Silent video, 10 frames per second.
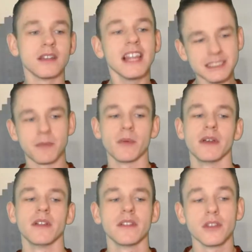Let's be
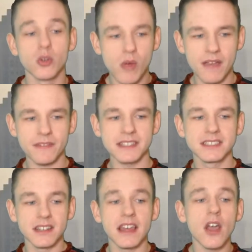real, the
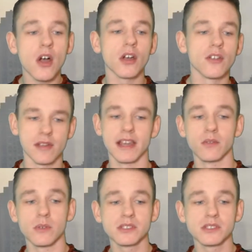graphics, they are great. While